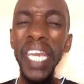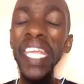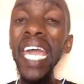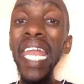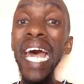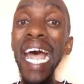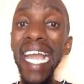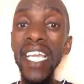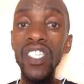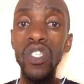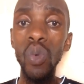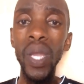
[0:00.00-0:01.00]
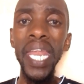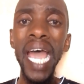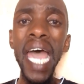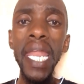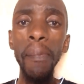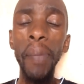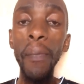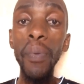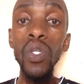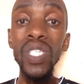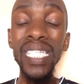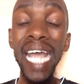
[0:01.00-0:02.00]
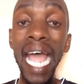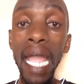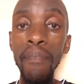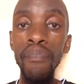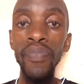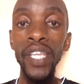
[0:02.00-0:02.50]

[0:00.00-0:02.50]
Realize when other people's time